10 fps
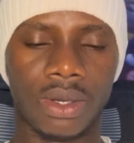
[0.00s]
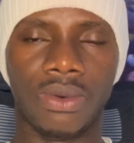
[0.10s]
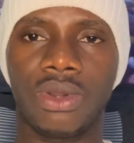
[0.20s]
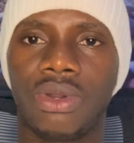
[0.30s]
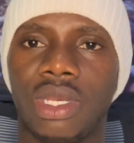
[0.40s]

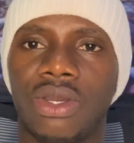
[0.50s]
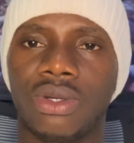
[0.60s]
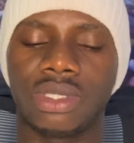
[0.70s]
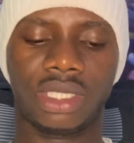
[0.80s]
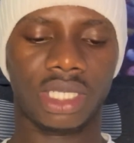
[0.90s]
When you click
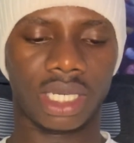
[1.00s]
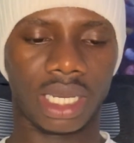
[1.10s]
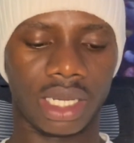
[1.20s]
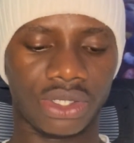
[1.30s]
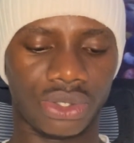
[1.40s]
on take
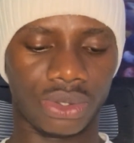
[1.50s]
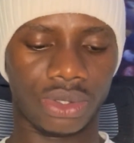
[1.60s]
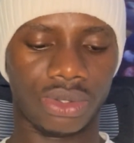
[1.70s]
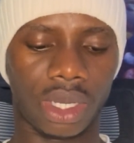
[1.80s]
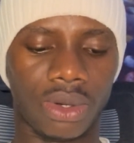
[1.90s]

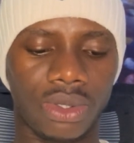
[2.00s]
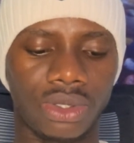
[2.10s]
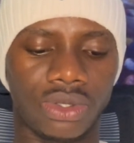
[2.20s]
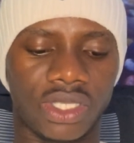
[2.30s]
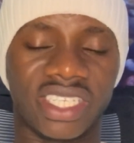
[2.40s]
action, you are going
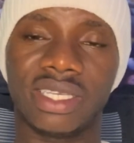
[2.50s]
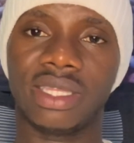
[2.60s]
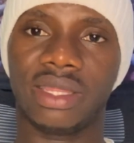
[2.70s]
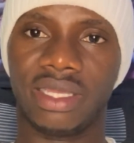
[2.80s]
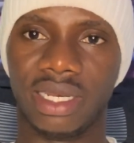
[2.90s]
to see
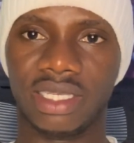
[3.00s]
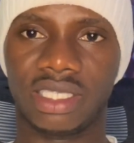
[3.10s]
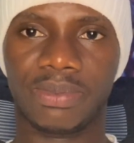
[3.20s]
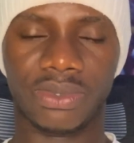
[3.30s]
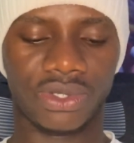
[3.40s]

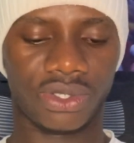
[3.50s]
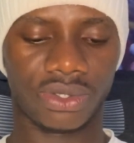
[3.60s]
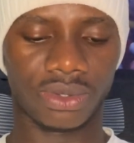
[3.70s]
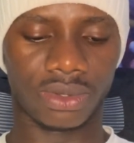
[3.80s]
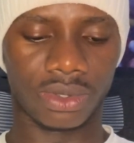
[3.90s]
delete
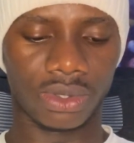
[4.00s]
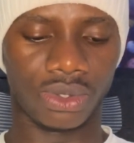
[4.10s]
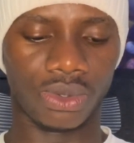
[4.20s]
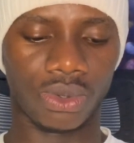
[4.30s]
posts. So